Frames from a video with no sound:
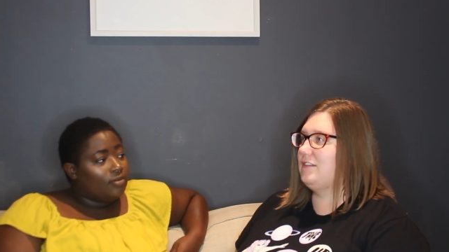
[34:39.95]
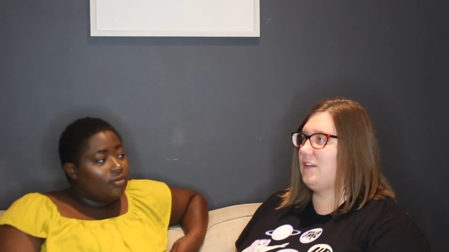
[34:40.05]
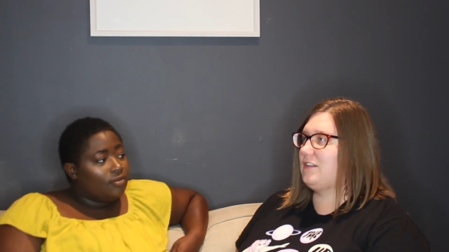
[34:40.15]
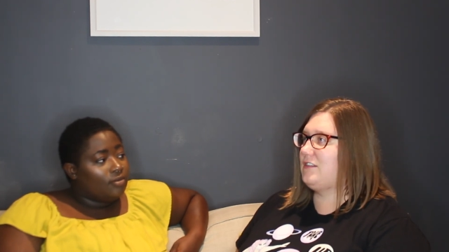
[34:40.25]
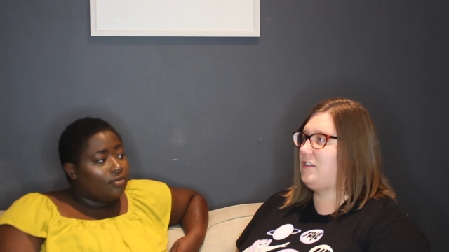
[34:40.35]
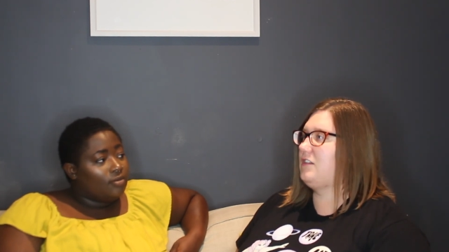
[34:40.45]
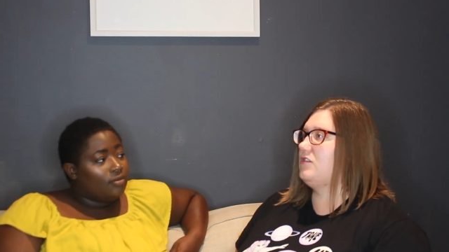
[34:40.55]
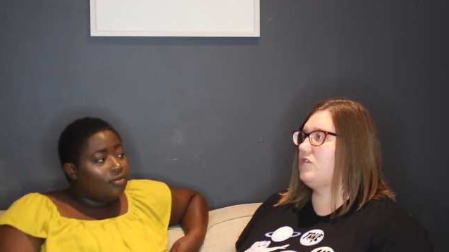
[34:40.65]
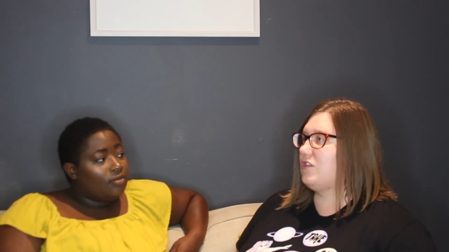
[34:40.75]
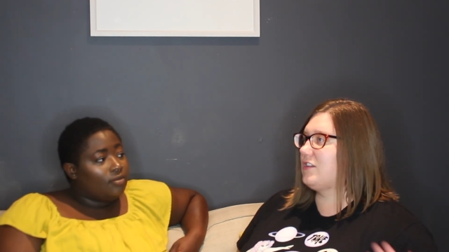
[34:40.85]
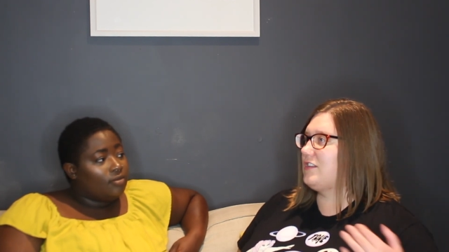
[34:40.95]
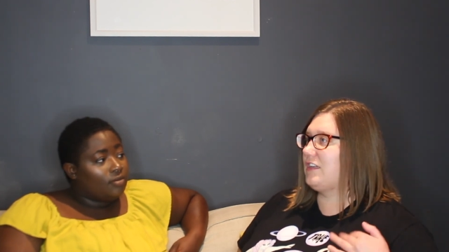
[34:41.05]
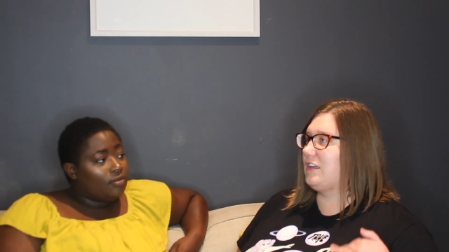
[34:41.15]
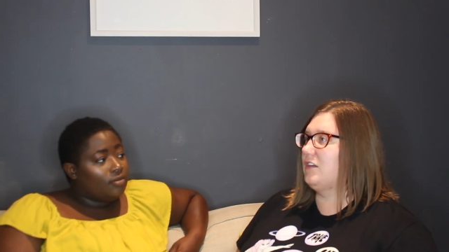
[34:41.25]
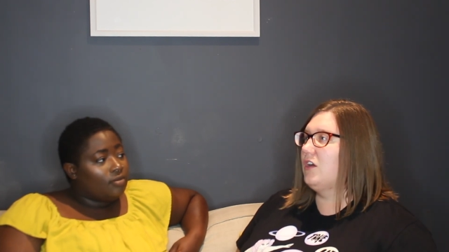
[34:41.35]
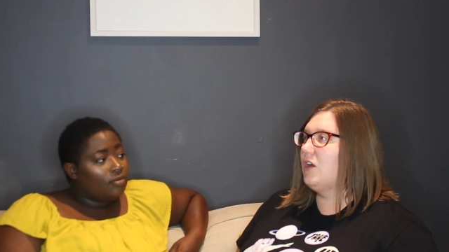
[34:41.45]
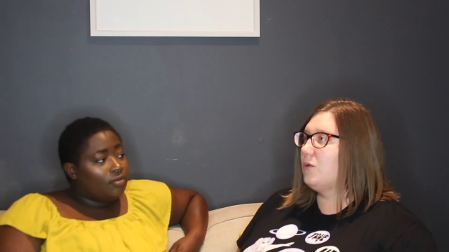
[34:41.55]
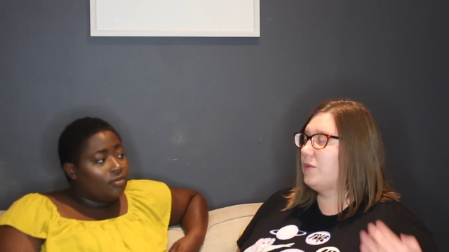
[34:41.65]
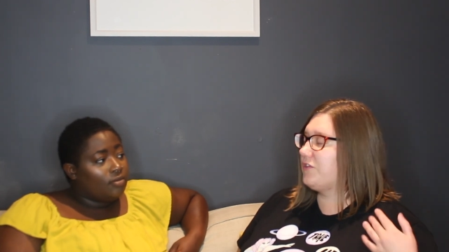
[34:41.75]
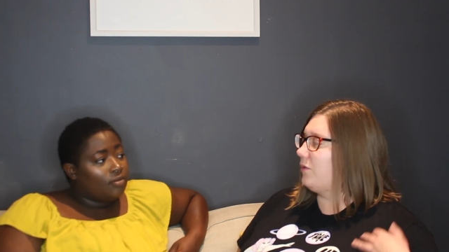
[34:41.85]
Speaker 1: like deconstructing
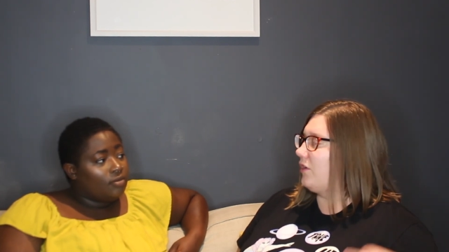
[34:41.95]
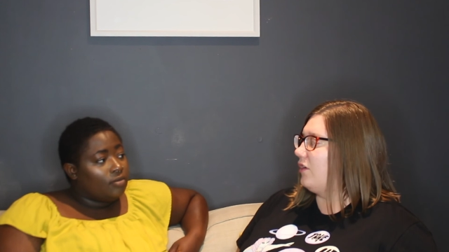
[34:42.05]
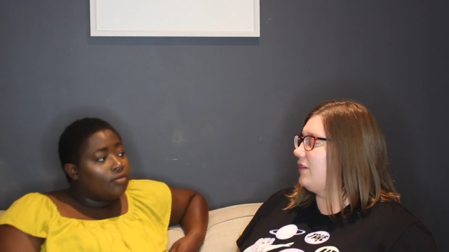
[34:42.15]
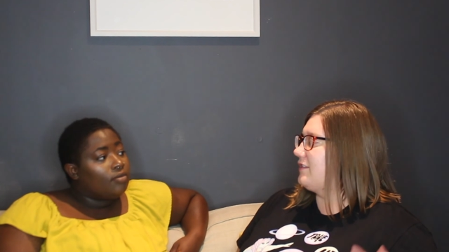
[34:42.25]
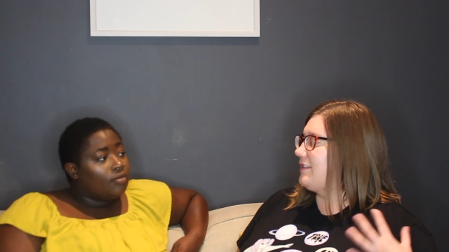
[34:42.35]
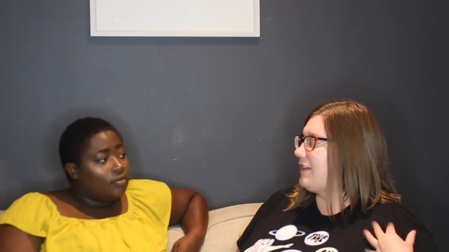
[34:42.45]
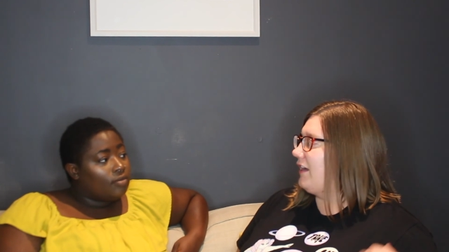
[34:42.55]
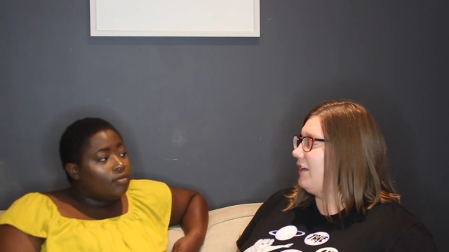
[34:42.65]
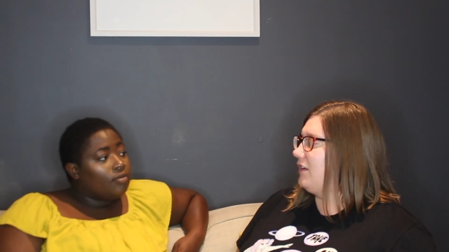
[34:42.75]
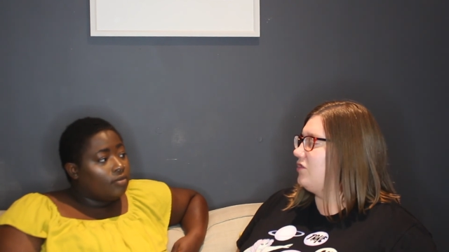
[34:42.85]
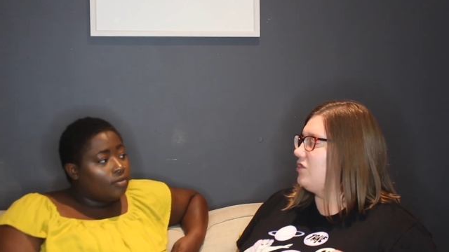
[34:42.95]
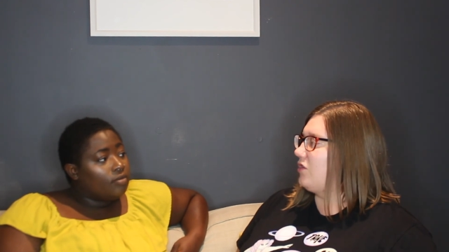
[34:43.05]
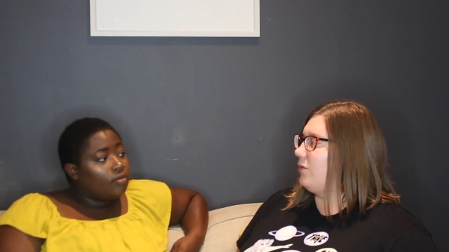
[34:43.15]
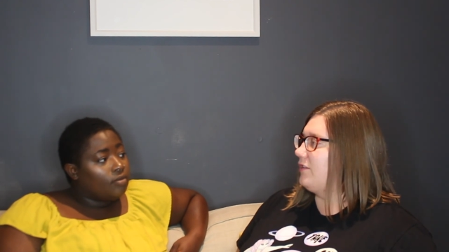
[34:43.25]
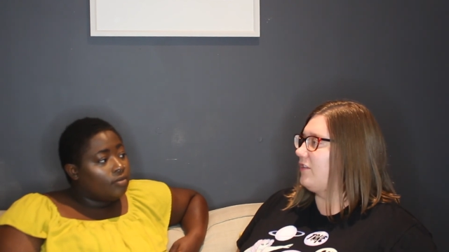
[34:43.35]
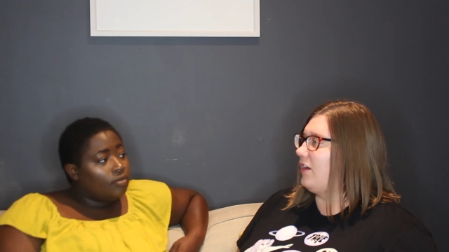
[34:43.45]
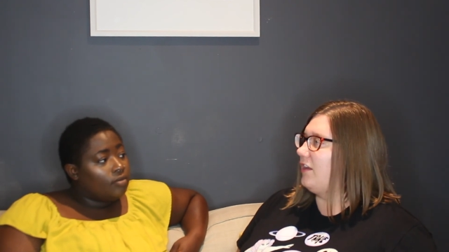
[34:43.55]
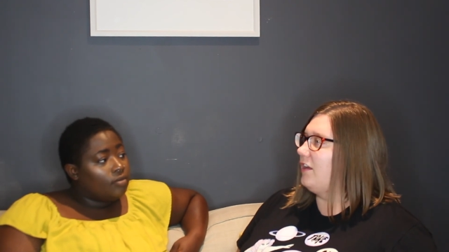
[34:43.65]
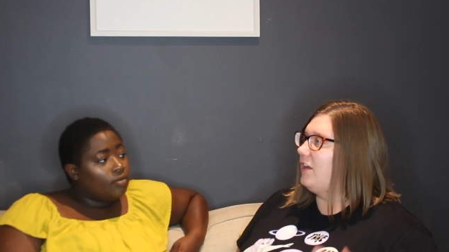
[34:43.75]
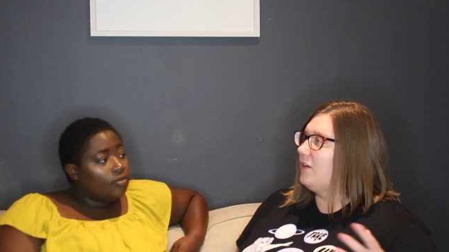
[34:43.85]
what's going on in society, and she's always
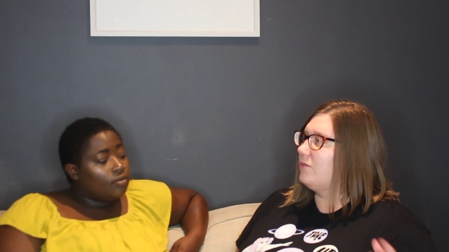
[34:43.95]
got